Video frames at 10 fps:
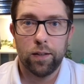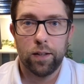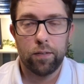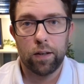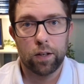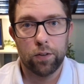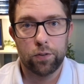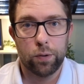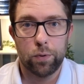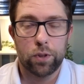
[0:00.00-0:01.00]
living in a
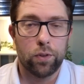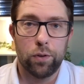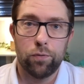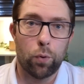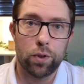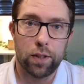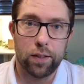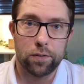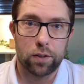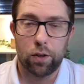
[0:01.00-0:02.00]
country which only 40
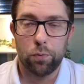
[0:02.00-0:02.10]
years ago